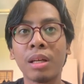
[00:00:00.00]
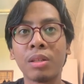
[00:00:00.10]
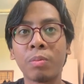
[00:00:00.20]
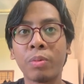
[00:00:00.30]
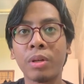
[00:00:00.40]

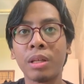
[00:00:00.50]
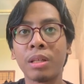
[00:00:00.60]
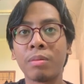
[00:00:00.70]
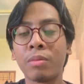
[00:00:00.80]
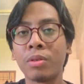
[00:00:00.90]
To put
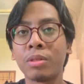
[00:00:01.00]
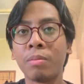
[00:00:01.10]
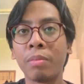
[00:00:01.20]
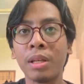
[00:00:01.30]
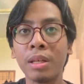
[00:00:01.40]
it more
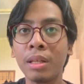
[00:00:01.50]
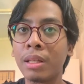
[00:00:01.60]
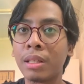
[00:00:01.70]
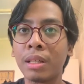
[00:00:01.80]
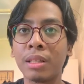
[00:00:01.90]
simply,
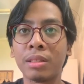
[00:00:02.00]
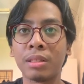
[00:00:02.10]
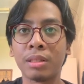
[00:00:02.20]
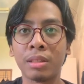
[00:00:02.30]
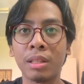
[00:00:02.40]
the
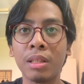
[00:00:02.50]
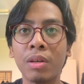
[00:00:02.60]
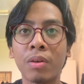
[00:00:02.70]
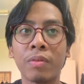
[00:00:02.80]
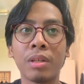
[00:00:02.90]
resistance
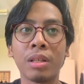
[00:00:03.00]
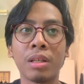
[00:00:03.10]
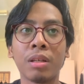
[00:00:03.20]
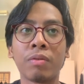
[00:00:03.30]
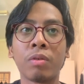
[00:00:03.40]
of
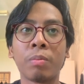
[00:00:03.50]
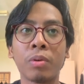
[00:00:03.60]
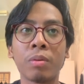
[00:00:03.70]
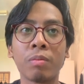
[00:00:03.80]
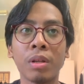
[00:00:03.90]
the
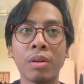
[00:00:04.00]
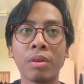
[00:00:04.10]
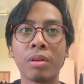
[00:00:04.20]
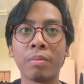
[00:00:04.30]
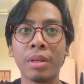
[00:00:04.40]
four-probe will
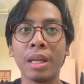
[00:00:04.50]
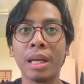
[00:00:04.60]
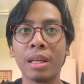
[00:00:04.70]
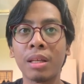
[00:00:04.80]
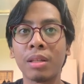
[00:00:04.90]
not be
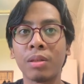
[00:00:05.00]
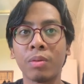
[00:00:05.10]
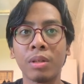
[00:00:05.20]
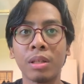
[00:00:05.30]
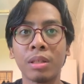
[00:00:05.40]
added to
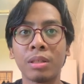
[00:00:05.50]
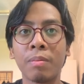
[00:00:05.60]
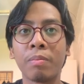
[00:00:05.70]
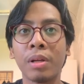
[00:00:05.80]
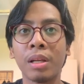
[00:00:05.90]
the
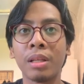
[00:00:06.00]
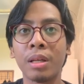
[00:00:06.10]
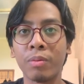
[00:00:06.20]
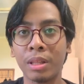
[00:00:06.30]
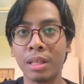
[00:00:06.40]
sample
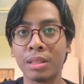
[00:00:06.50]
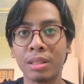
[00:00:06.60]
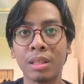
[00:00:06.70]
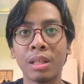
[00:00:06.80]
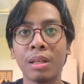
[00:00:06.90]
that we test
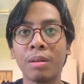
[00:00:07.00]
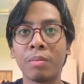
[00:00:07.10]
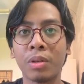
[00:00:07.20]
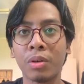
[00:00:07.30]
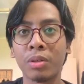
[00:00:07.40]

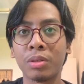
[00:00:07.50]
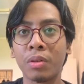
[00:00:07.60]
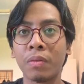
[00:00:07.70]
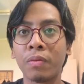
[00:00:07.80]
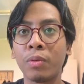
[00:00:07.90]
because
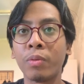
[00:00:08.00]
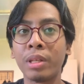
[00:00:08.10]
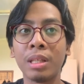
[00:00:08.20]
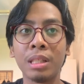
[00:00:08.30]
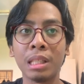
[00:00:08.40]
of two
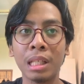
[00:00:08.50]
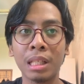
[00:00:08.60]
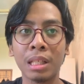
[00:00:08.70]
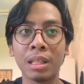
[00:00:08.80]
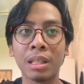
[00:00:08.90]
wires inject
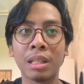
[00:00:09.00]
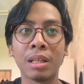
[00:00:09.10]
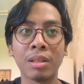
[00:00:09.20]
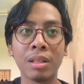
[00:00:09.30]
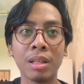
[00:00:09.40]
the
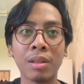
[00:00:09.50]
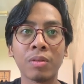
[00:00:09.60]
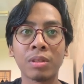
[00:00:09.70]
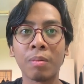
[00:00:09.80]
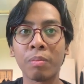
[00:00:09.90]
current into
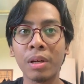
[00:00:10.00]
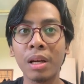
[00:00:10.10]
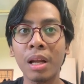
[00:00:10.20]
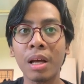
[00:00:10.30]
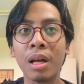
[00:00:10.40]
sample,
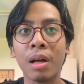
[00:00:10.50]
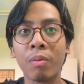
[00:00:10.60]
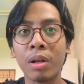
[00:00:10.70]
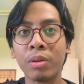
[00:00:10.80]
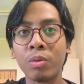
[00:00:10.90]

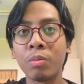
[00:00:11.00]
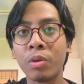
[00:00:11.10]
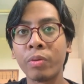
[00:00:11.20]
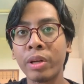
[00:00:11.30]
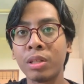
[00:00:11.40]
while two
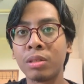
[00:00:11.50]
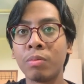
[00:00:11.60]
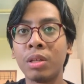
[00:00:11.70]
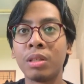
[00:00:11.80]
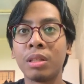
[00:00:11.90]
more wires
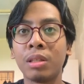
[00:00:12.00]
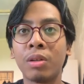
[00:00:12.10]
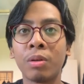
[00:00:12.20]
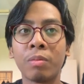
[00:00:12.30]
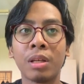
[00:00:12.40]
measure the
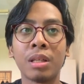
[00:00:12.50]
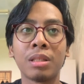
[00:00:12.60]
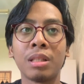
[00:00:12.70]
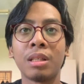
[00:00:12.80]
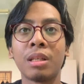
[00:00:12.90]
drop
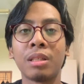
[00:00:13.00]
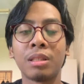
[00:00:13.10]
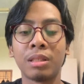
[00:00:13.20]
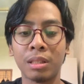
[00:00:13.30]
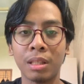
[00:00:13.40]
against the
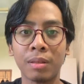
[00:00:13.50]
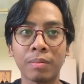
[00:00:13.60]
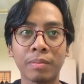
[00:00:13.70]
resistance.